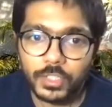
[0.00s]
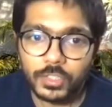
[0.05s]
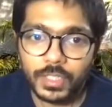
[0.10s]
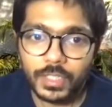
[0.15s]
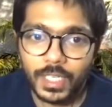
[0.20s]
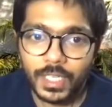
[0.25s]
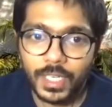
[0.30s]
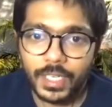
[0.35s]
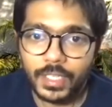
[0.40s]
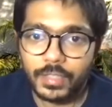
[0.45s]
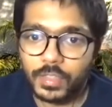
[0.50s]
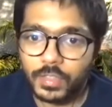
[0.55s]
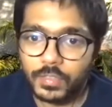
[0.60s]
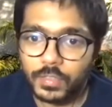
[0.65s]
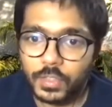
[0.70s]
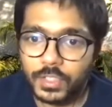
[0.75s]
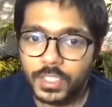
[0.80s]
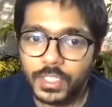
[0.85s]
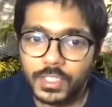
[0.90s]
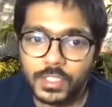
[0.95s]
so that'll kind of give
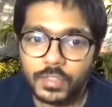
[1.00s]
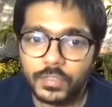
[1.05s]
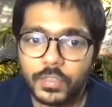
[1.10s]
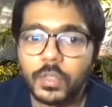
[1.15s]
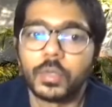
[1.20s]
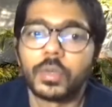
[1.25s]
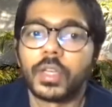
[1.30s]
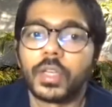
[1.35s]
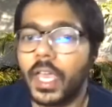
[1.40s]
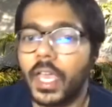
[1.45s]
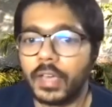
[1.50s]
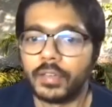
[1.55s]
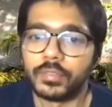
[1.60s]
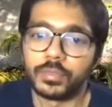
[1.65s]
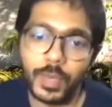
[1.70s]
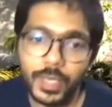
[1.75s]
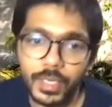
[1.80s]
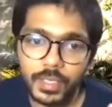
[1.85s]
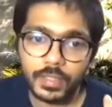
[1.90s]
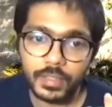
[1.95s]
you a sense of, oh, okay, I have
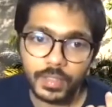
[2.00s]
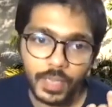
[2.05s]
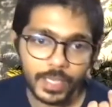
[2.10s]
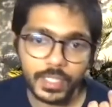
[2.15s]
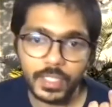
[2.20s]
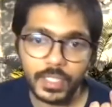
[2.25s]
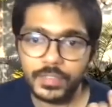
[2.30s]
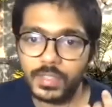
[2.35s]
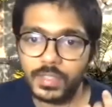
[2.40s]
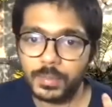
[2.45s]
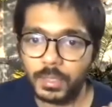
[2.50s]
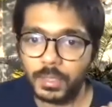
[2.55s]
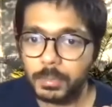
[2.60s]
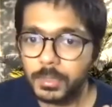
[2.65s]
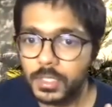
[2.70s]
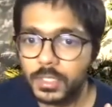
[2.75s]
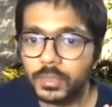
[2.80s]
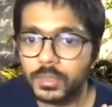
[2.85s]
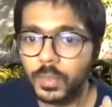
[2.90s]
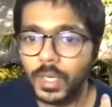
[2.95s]
one active
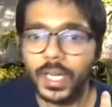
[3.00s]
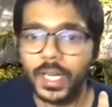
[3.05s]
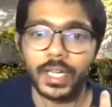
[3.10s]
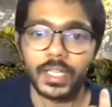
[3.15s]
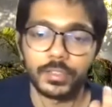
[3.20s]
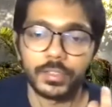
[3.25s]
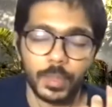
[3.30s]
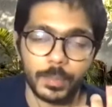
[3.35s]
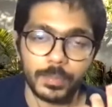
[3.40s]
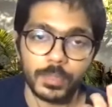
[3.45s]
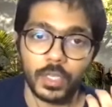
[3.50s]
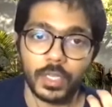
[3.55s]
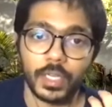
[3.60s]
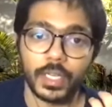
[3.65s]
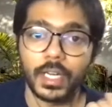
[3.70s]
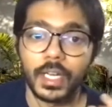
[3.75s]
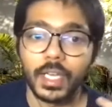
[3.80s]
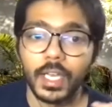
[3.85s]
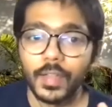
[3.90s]
subscription, one active WebSocket.